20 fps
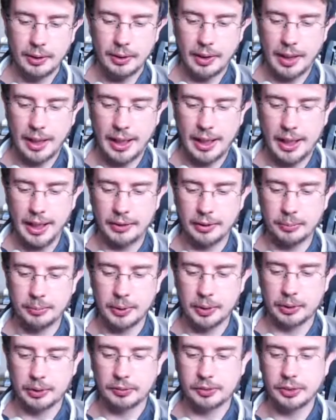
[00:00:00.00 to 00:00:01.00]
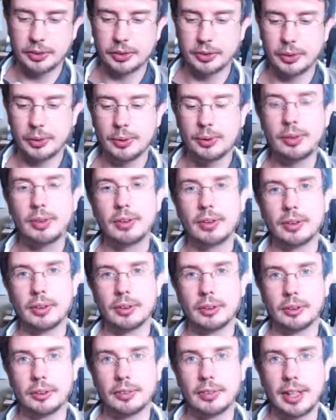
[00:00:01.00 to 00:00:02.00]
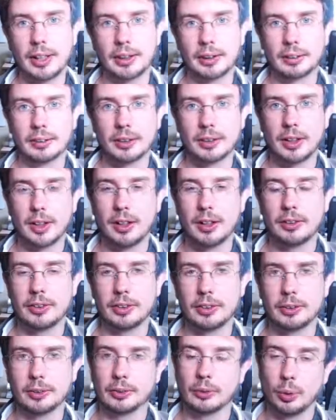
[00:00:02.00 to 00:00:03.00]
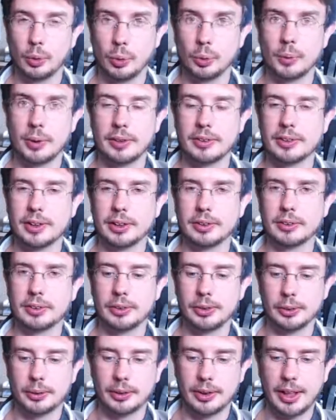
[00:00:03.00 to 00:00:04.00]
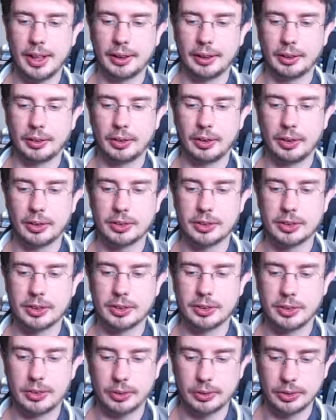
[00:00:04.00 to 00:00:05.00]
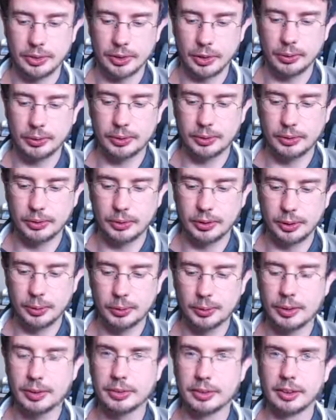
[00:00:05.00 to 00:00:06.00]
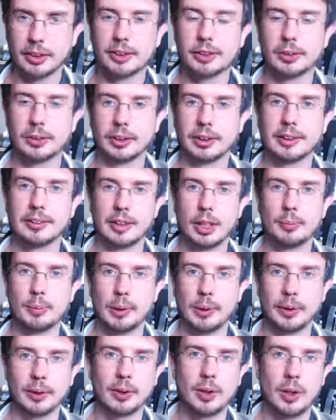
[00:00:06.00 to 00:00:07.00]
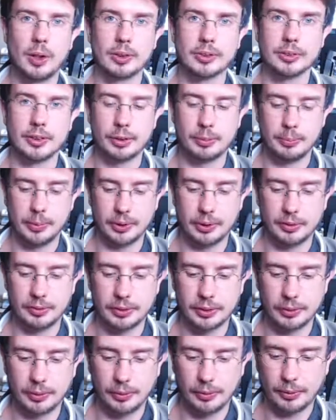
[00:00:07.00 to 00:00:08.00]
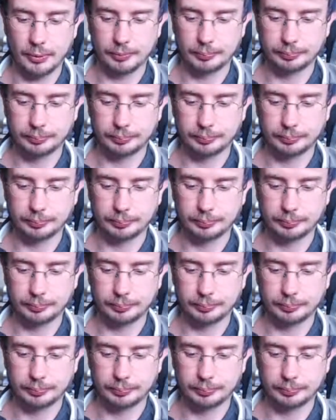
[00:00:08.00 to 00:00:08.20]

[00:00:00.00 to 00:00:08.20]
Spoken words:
and the Mirror of Truth, the second card that you'll always need in a Jurh deck, costs 2. So Jurh is literally double the cost of the Mirror of Truth.